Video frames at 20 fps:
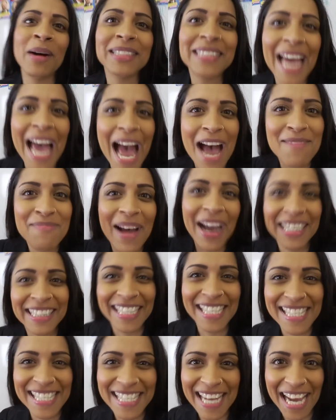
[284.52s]
about to hand
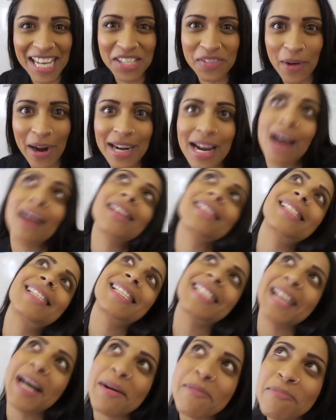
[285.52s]
back these tests right now, and
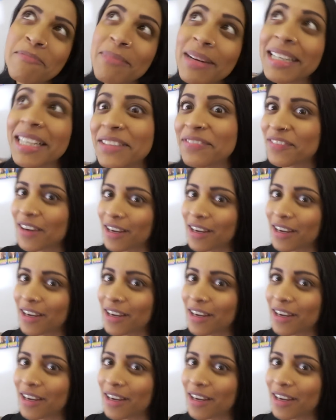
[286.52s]
somebody